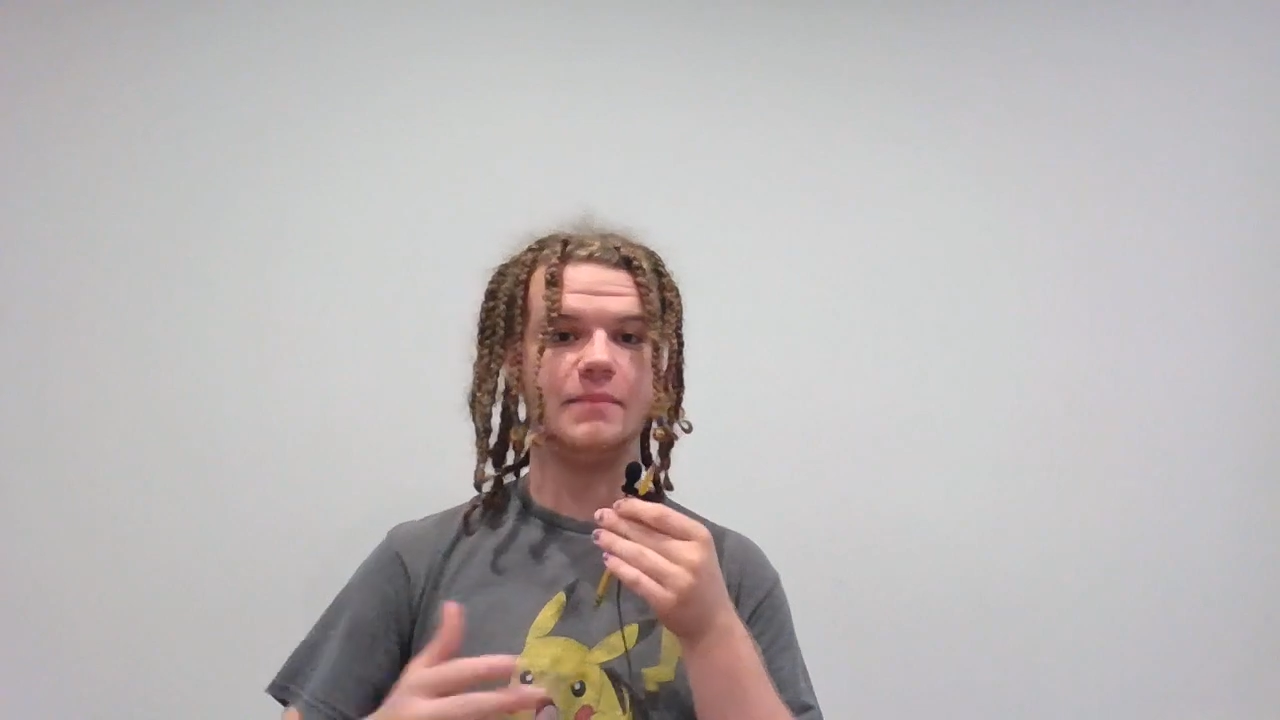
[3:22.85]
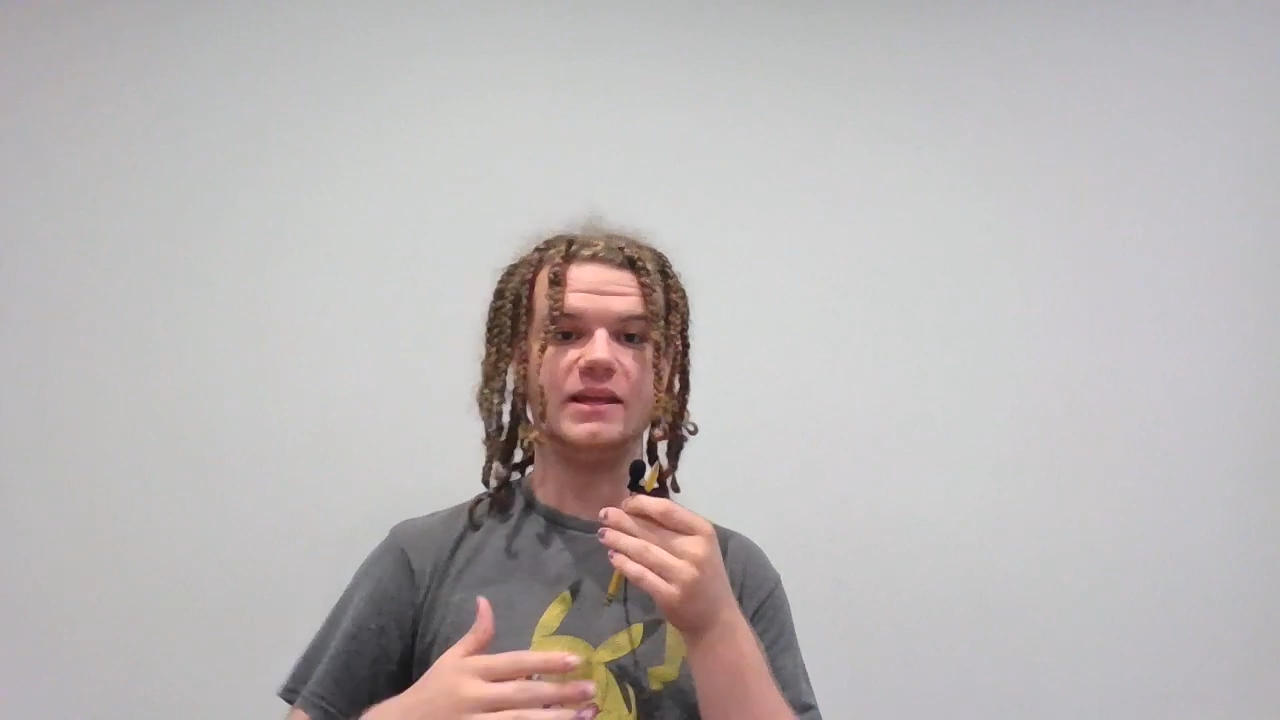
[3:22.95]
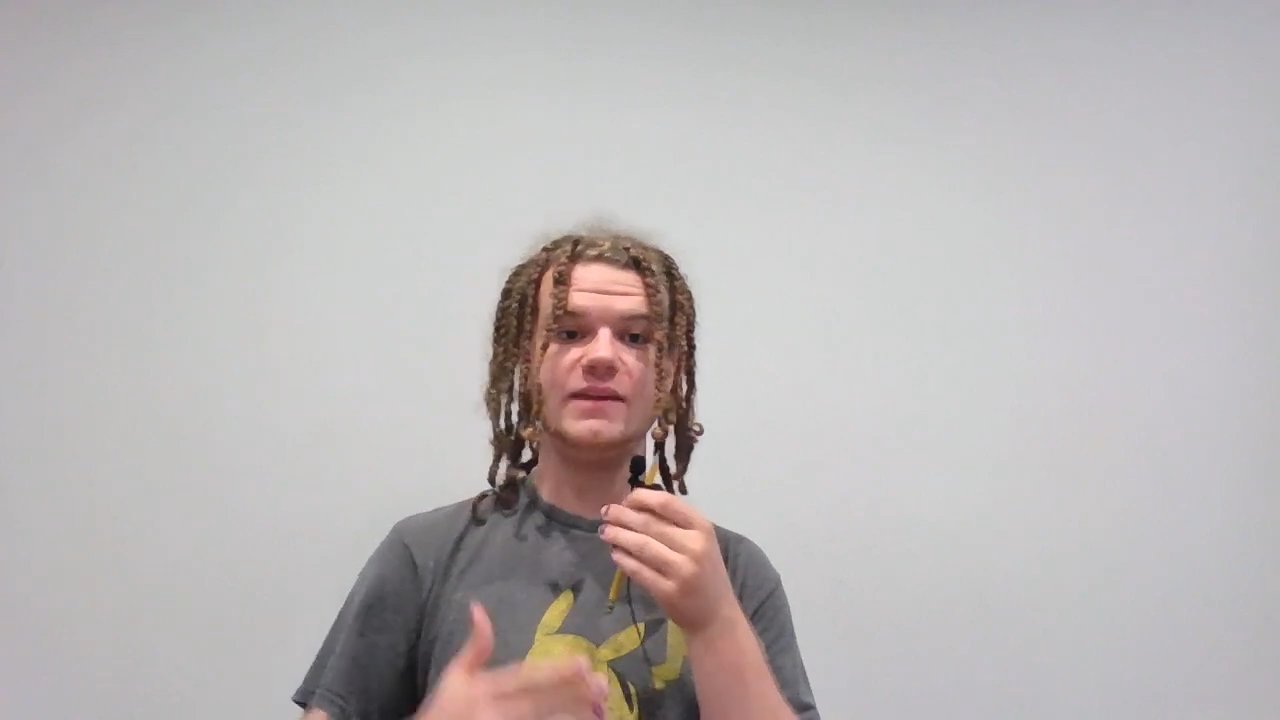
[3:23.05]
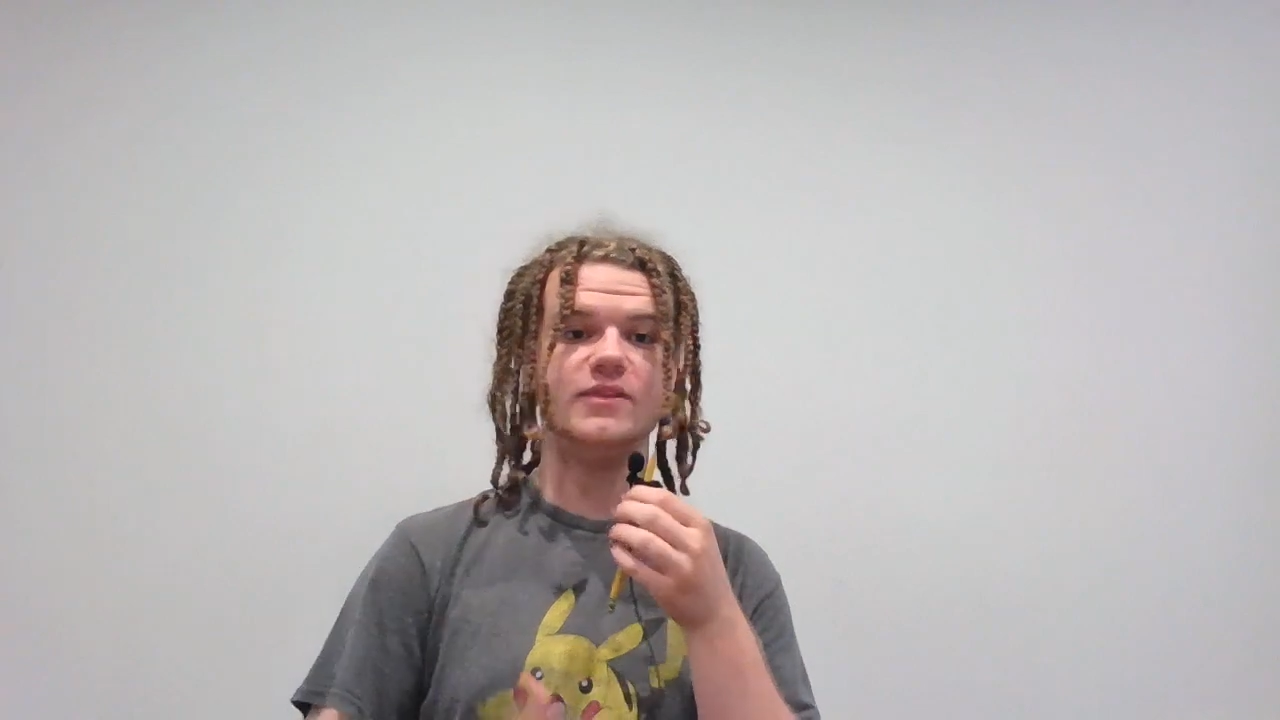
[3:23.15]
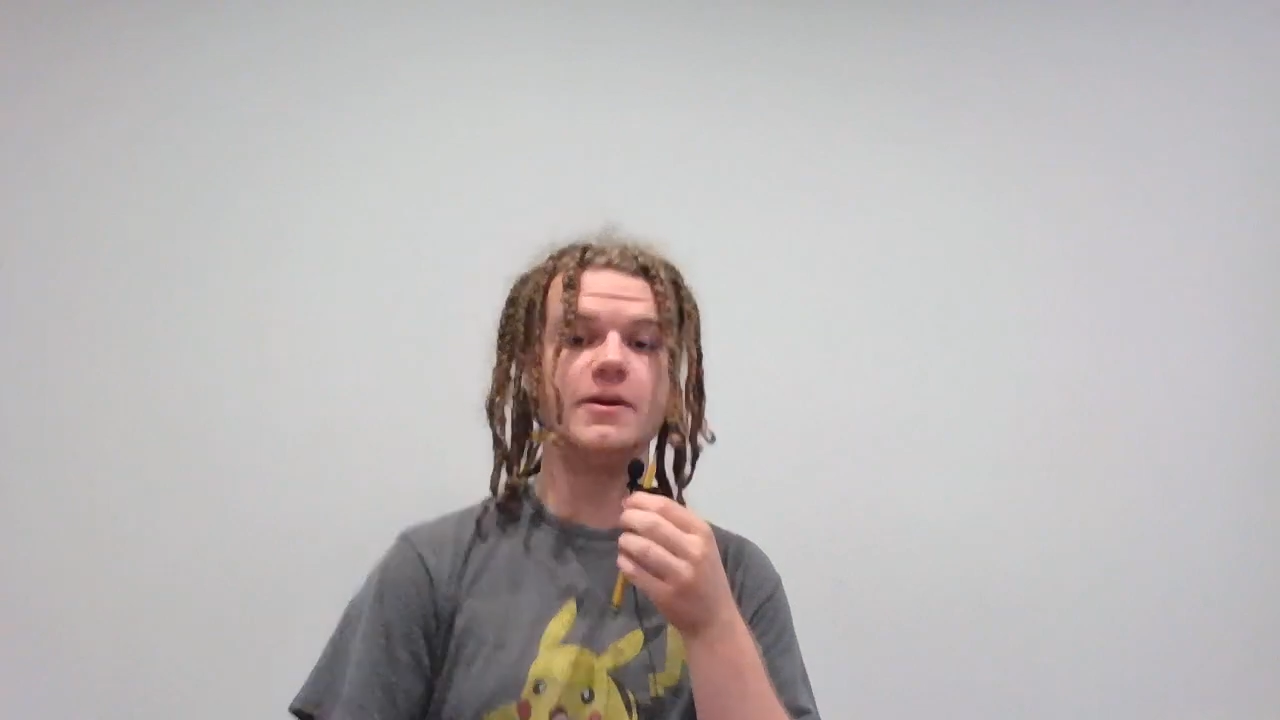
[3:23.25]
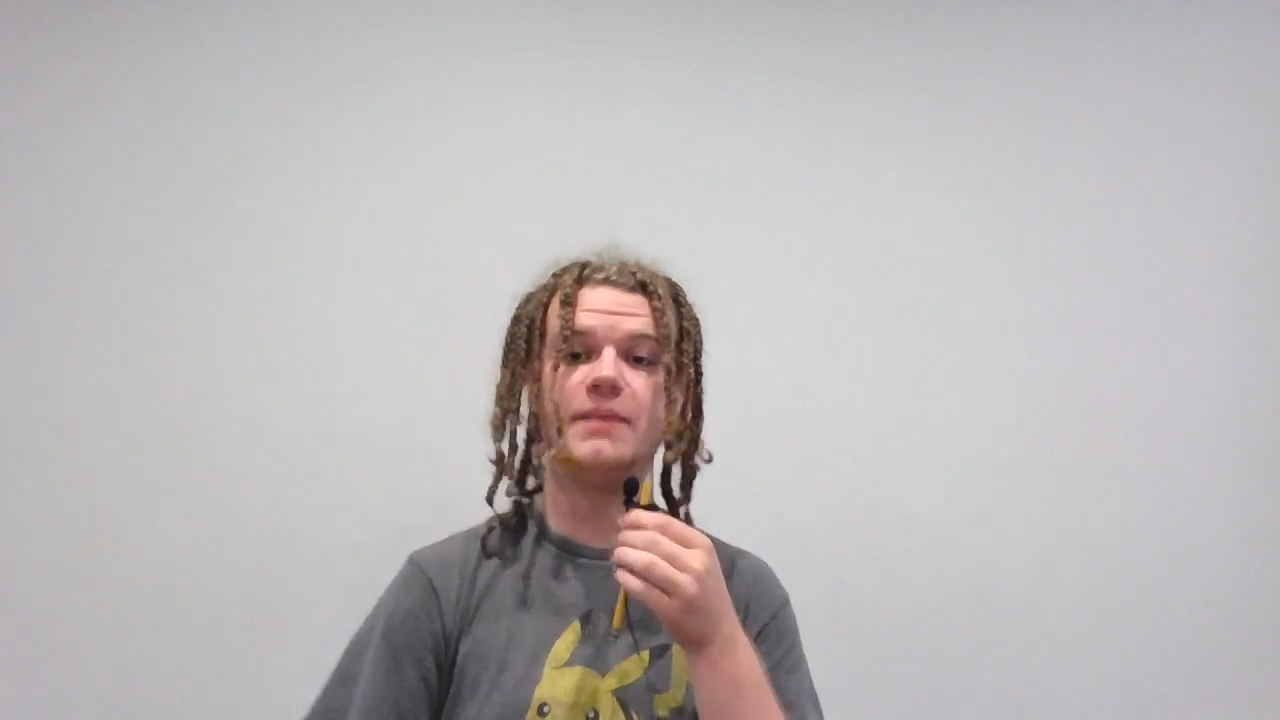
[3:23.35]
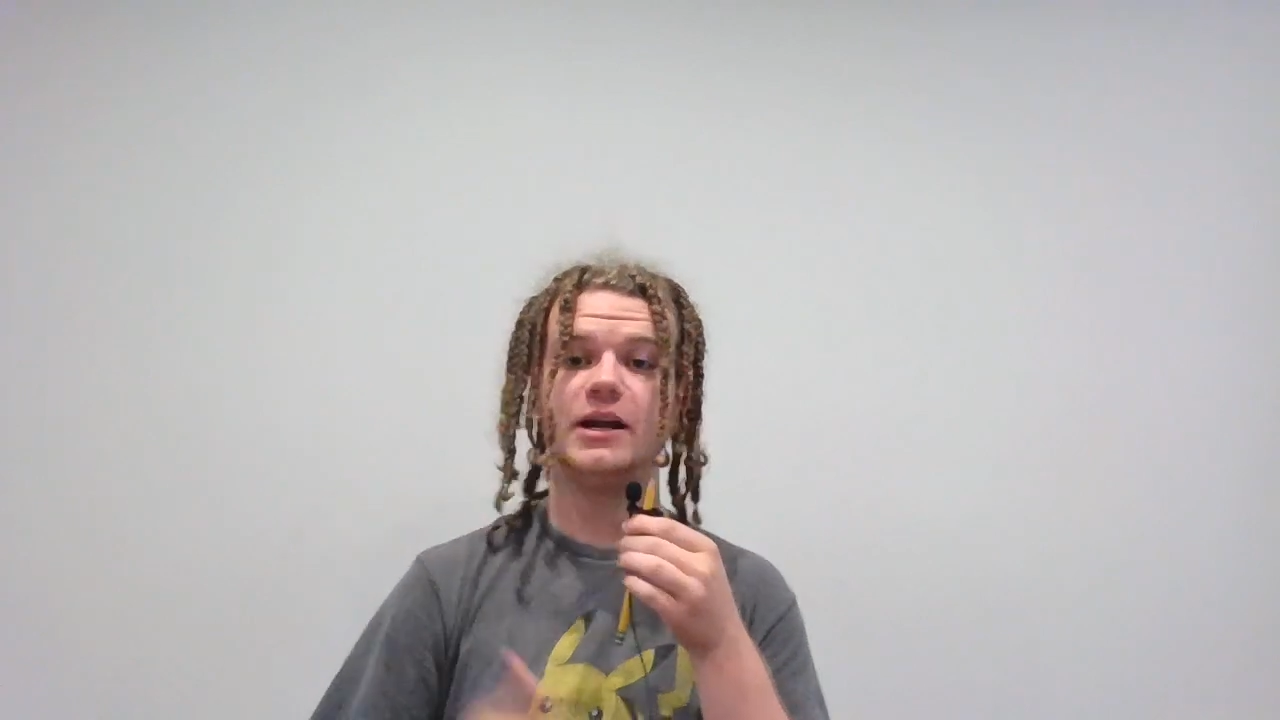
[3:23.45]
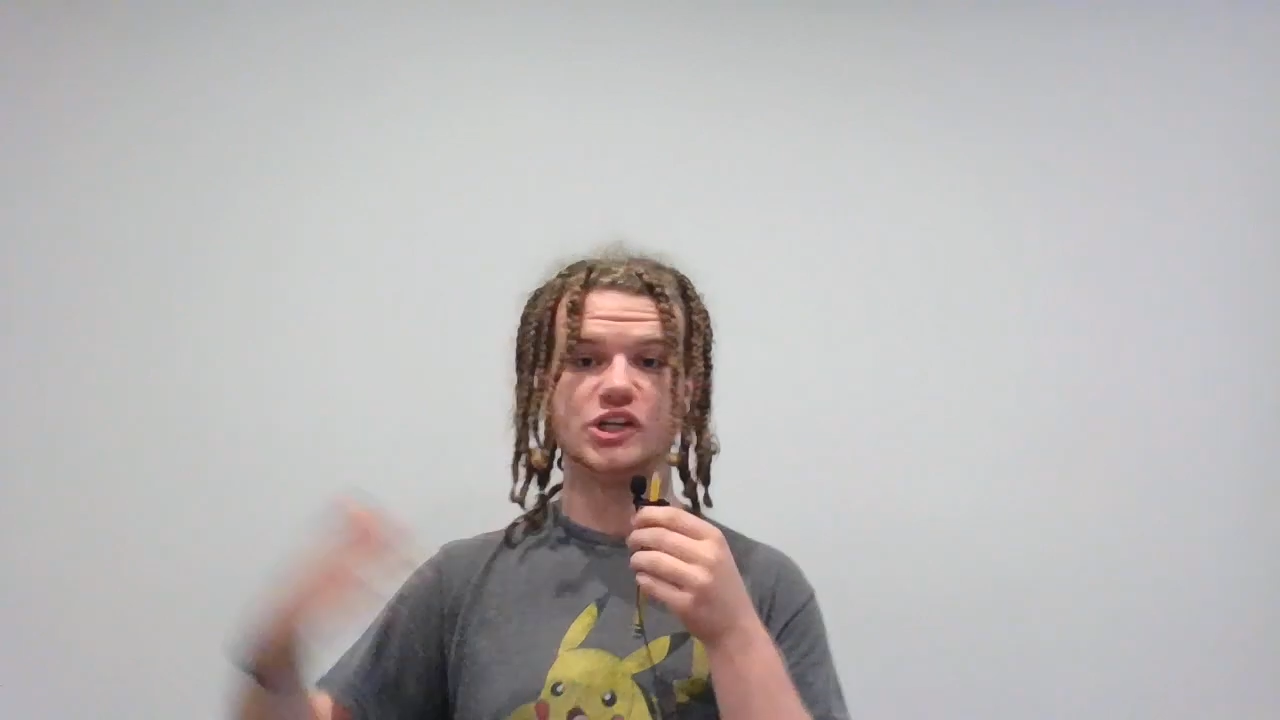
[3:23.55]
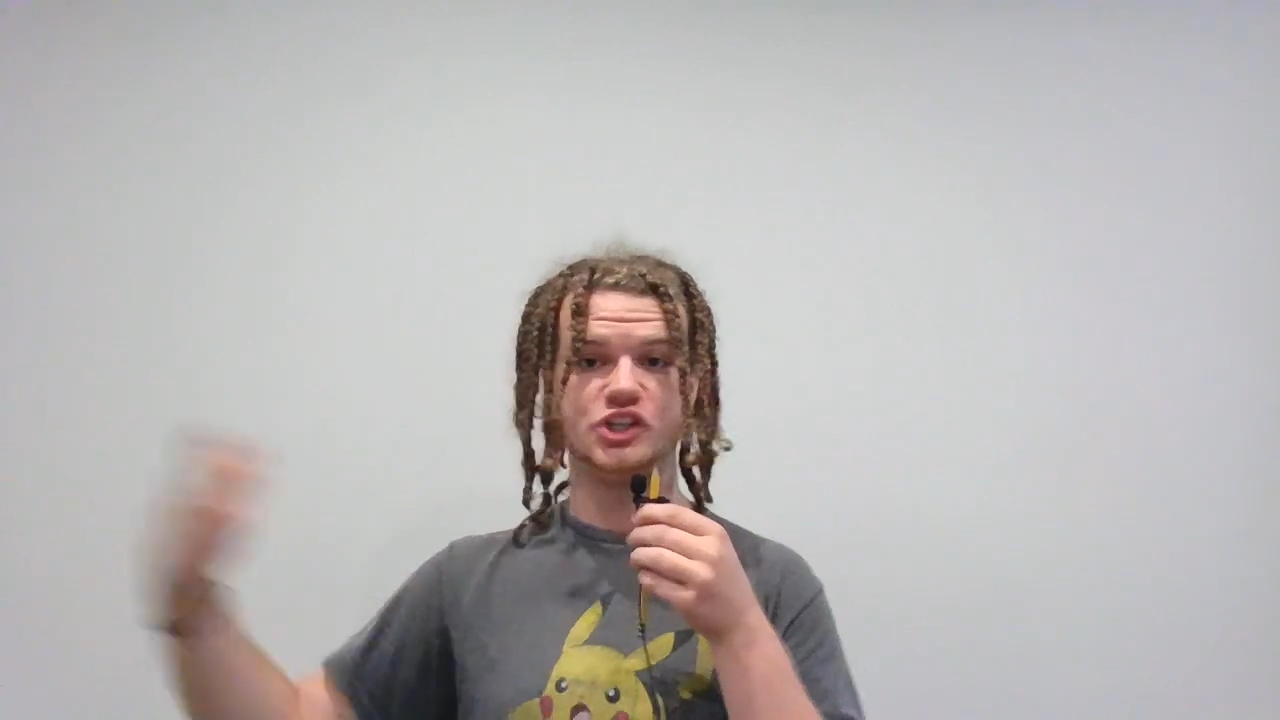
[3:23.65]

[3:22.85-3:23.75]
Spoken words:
but even compared